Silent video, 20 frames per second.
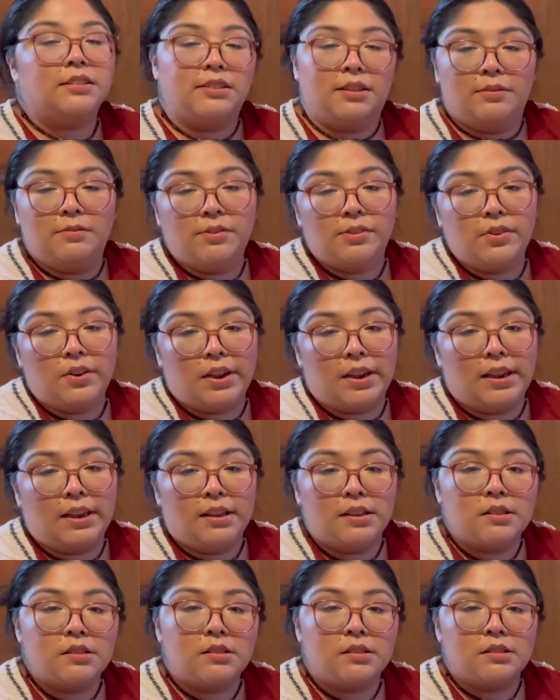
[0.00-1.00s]
level
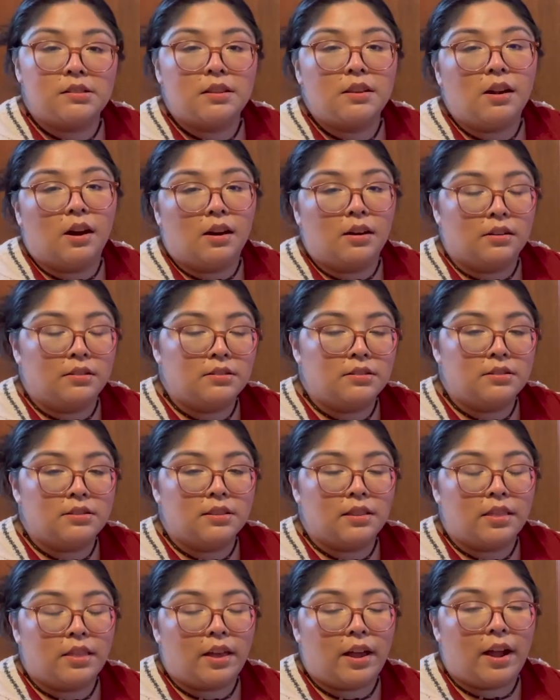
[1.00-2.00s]
is yarns
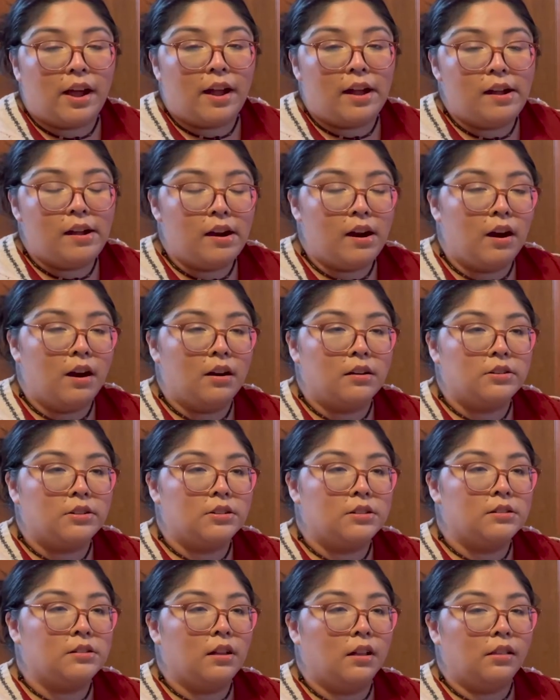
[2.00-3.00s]
that are just
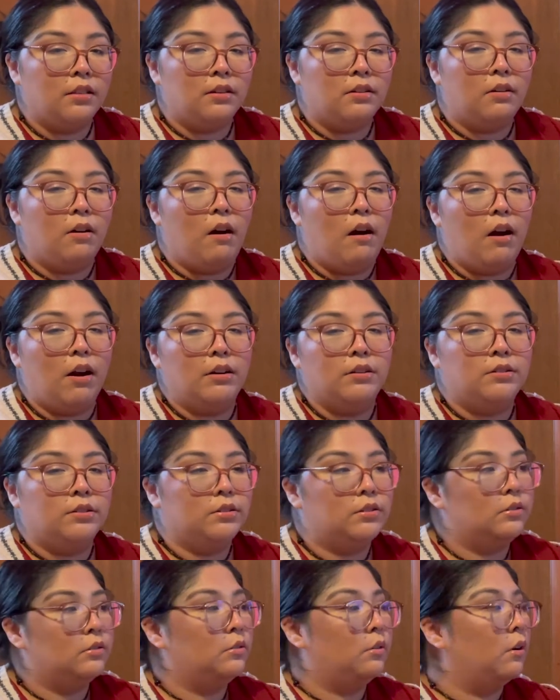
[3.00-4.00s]
a little hard to
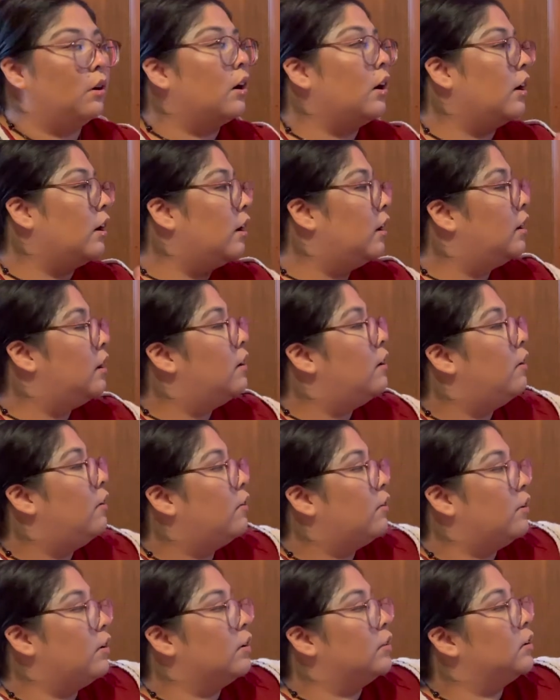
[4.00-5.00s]
store,
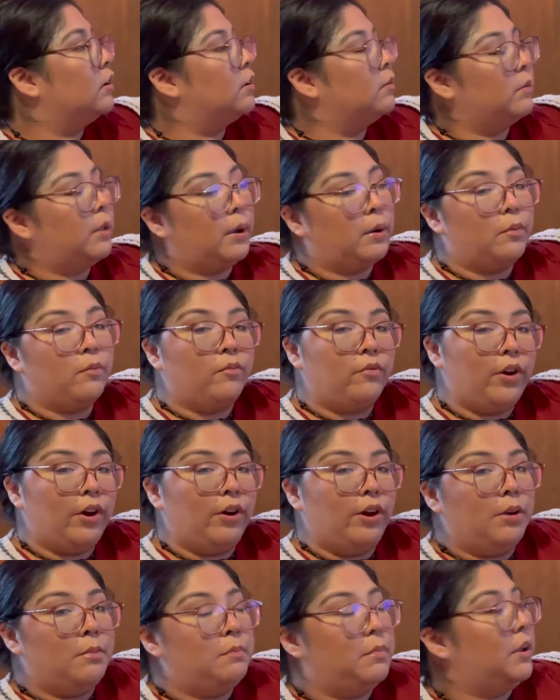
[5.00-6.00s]
or they're like
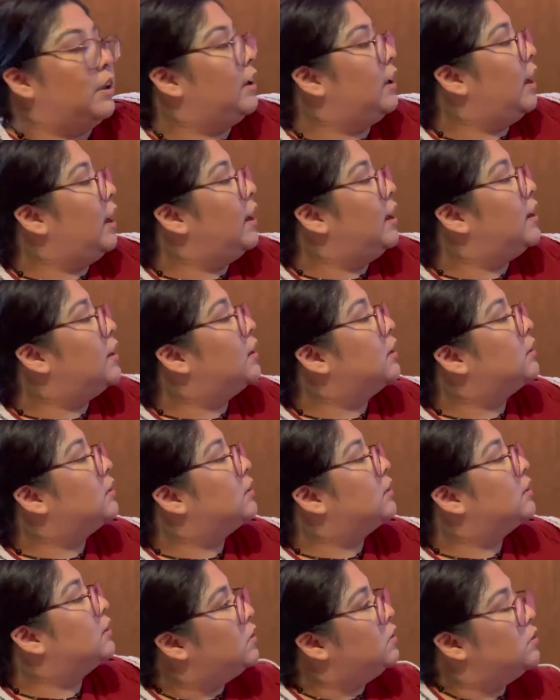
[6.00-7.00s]
very big cakes.
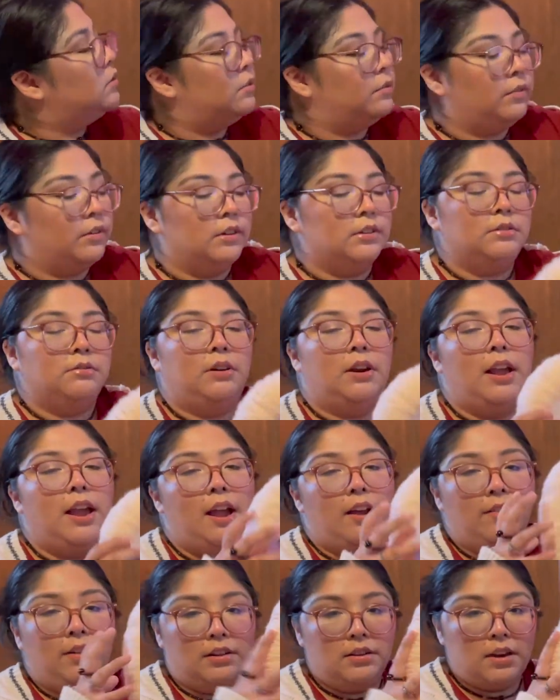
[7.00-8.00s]
So the first one I have
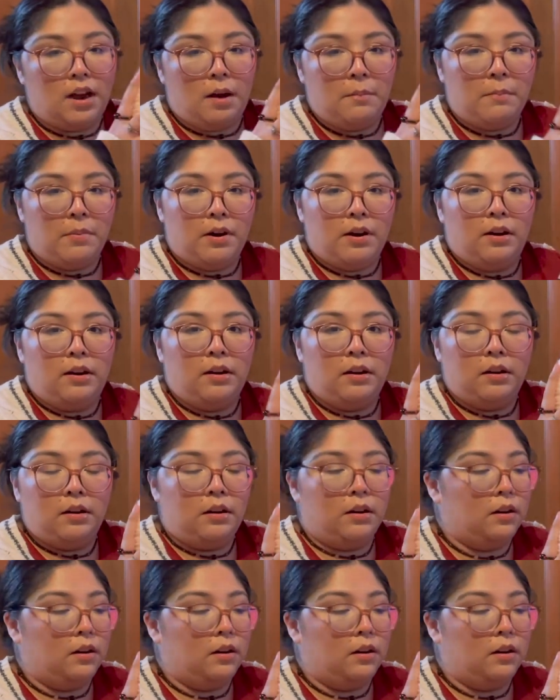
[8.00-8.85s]
on top are